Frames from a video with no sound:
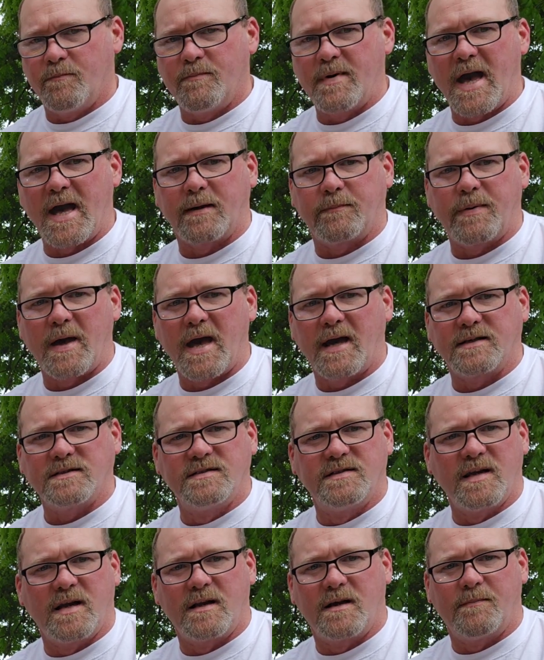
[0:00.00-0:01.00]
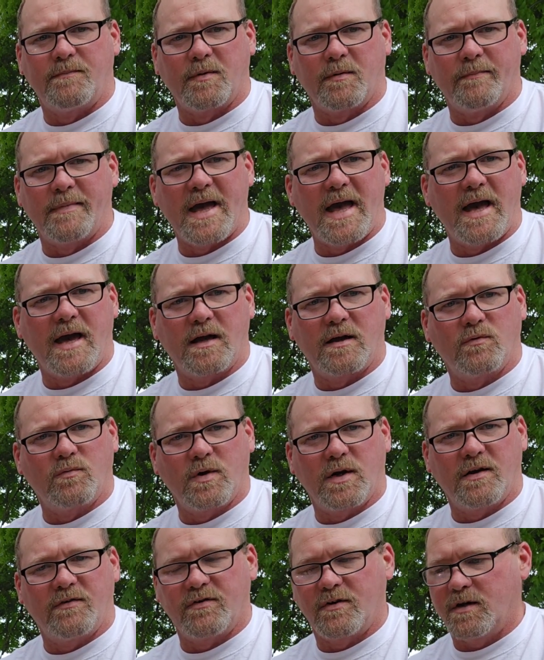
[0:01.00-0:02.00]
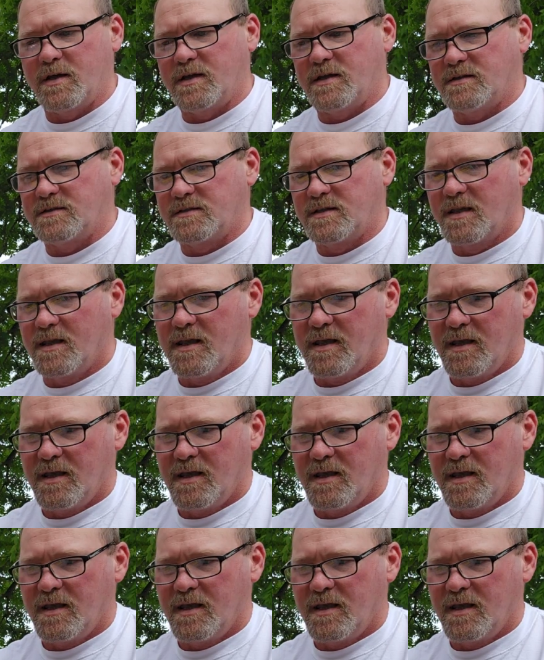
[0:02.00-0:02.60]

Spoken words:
backpack setup or bag or whatever it is.